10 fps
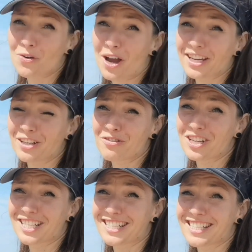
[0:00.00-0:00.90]
can
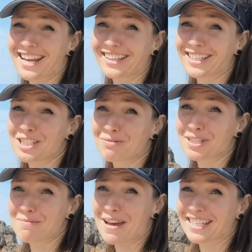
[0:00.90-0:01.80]
officially say this was the
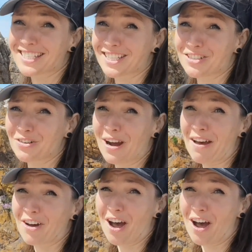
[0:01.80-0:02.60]
best detour ever.